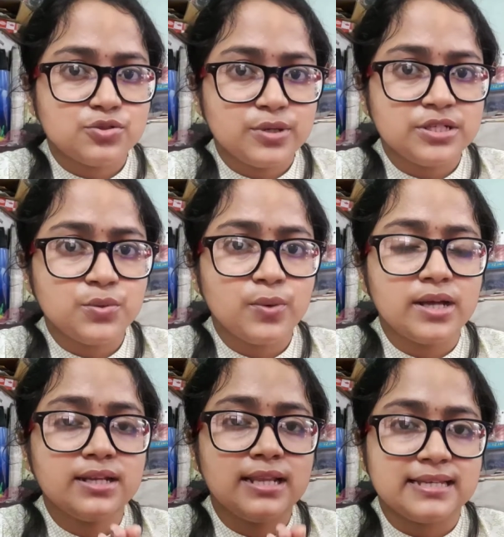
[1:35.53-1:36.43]

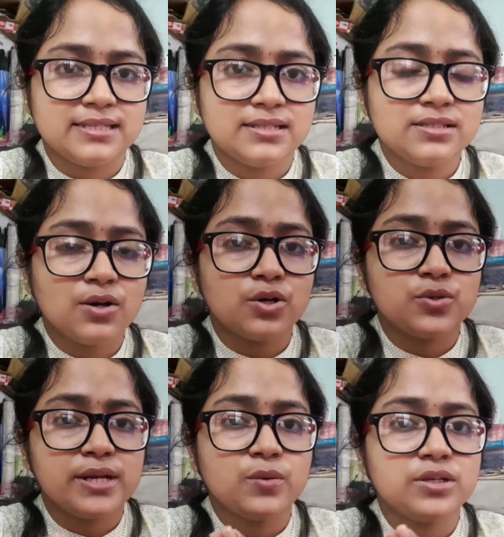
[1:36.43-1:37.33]
21 lessons or
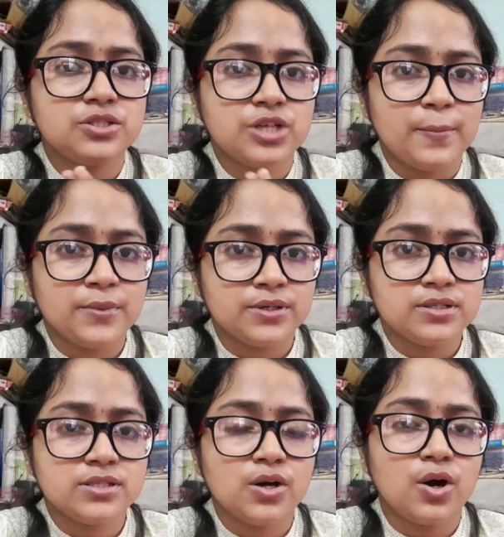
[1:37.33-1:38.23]
21 chapters